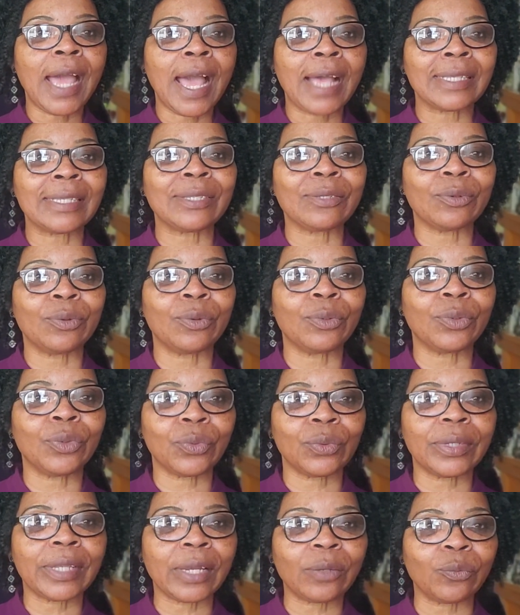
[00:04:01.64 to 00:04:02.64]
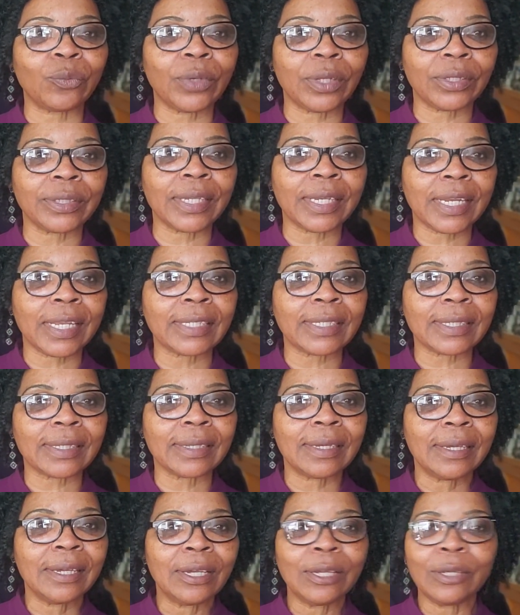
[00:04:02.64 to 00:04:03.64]
has to go through that wilderness,
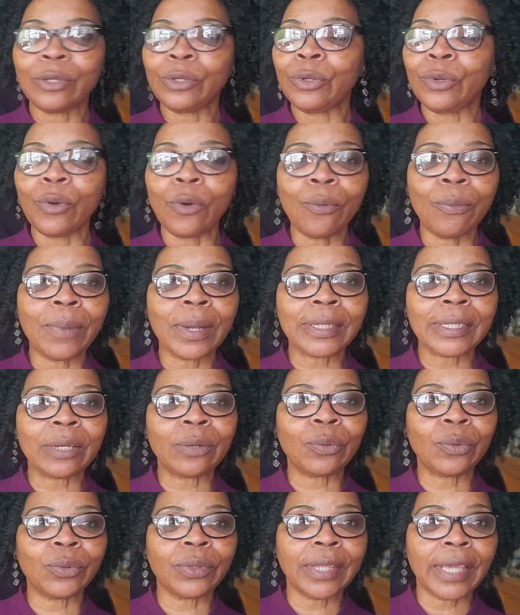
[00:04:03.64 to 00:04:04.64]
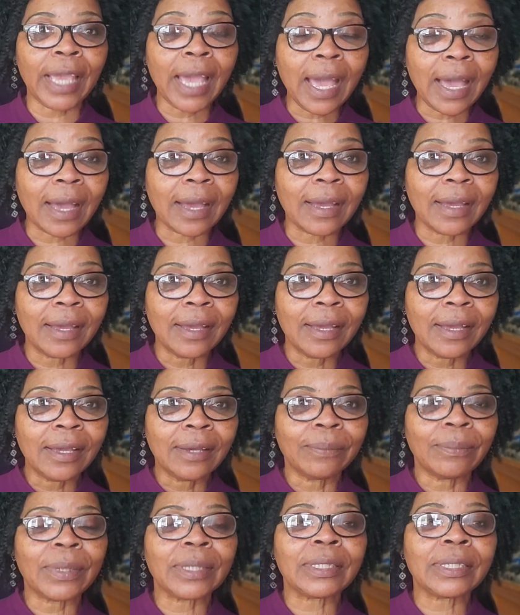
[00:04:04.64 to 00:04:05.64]
no matter who they are.
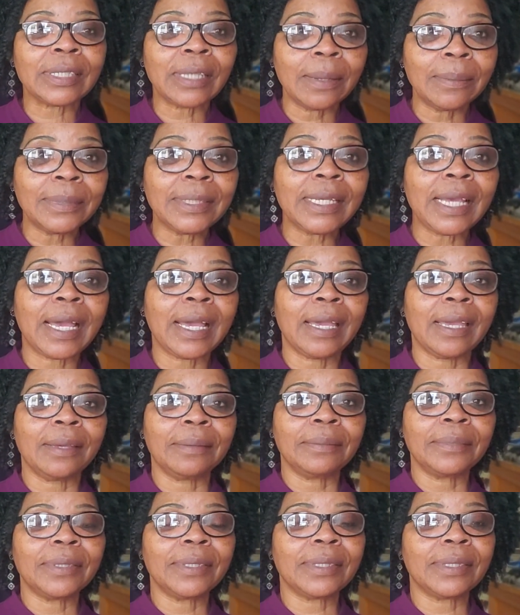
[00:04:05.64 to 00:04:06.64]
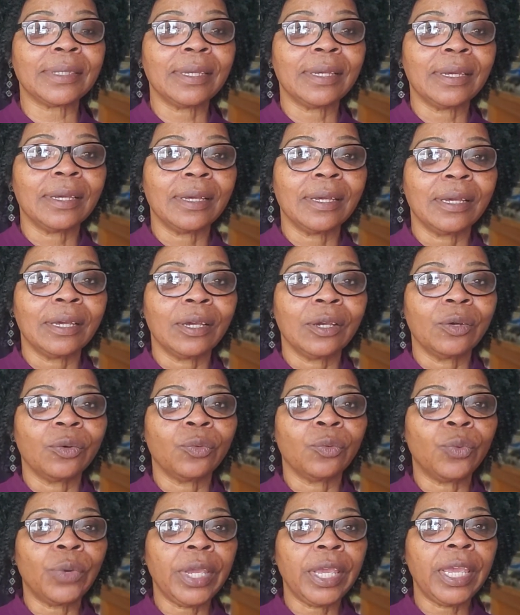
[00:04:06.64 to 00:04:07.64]
But sometimes
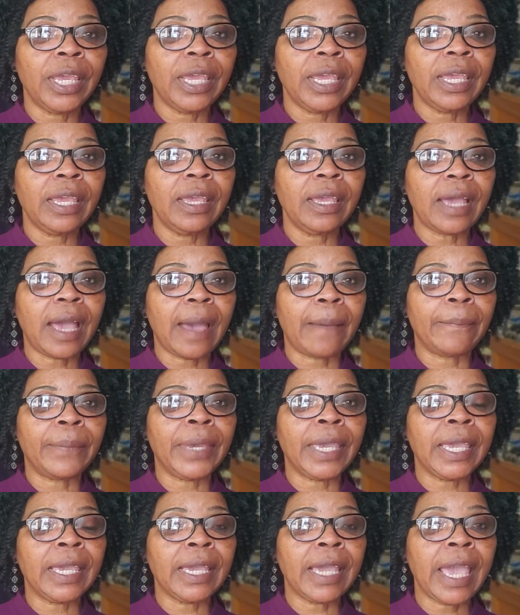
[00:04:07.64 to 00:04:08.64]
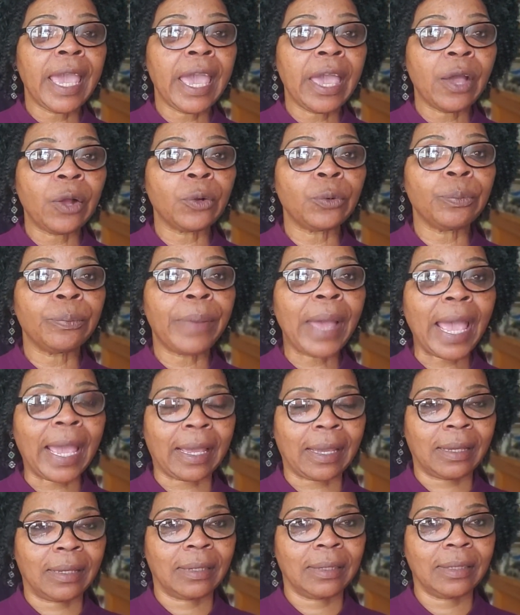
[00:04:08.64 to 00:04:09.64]
we are being held
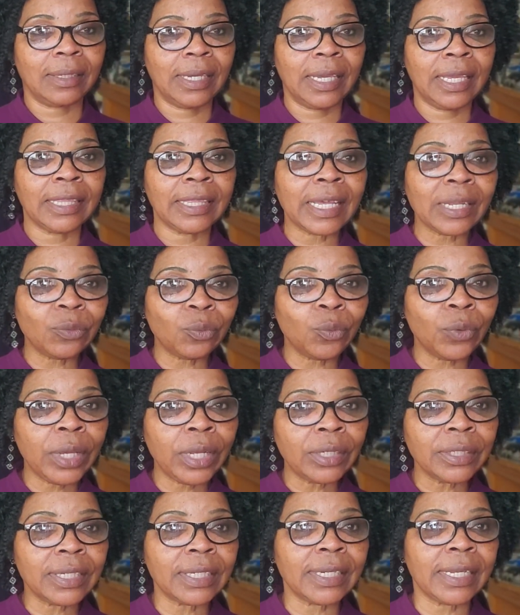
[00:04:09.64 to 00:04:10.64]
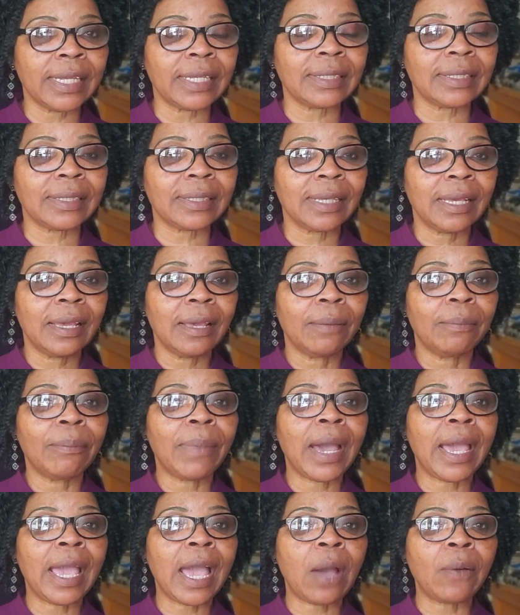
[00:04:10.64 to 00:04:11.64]
back in that wilderness
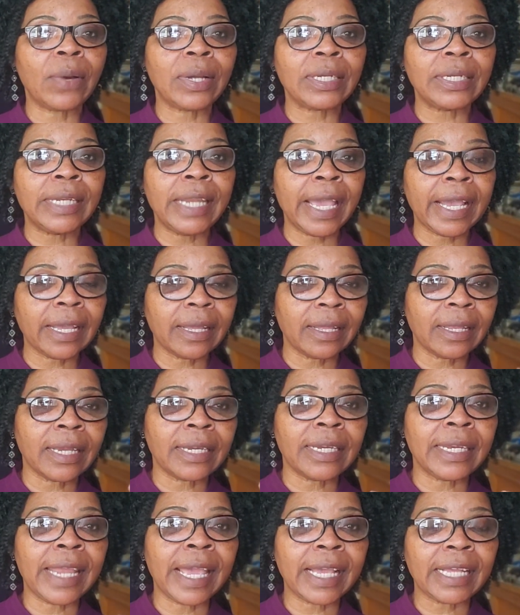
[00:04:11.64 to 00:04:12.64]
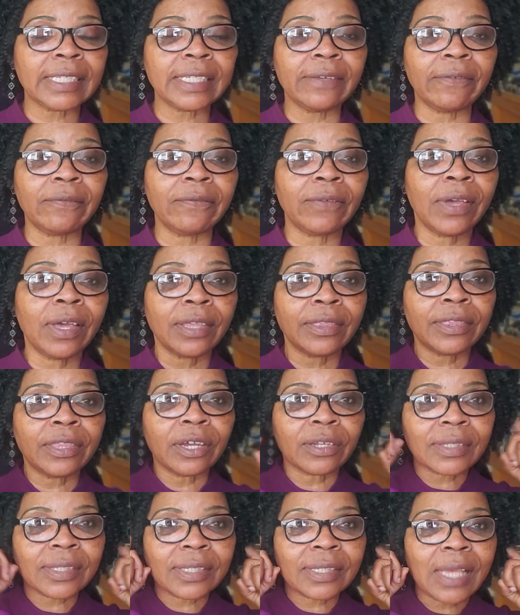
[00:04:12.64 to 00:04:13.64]
by our negative
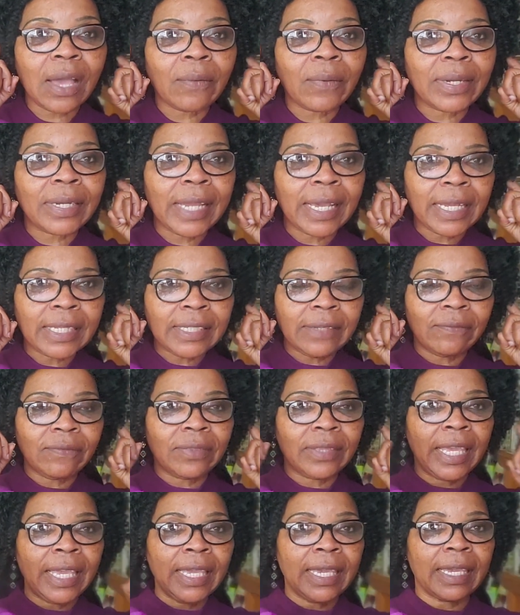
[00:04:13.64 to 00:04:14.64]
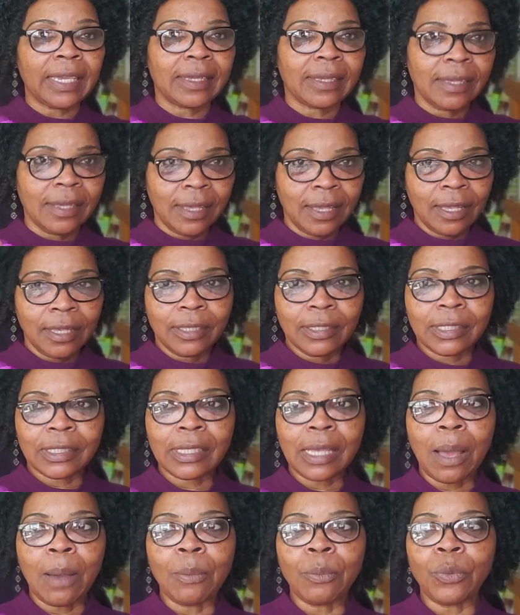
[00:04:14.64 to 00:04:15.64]
thoughts, our negative thinking.
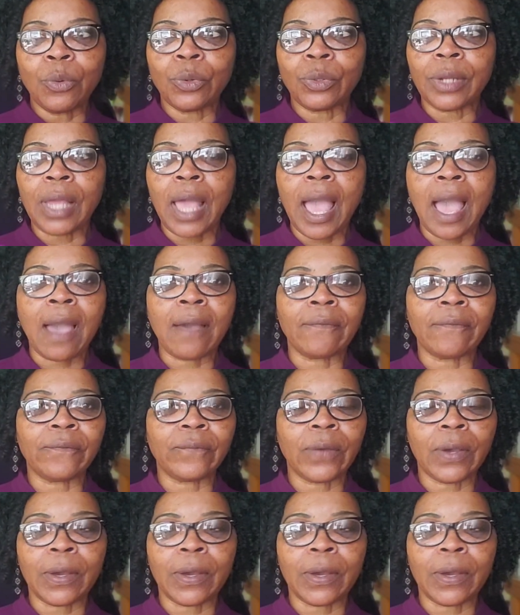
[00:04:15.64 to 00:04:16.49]
Some will have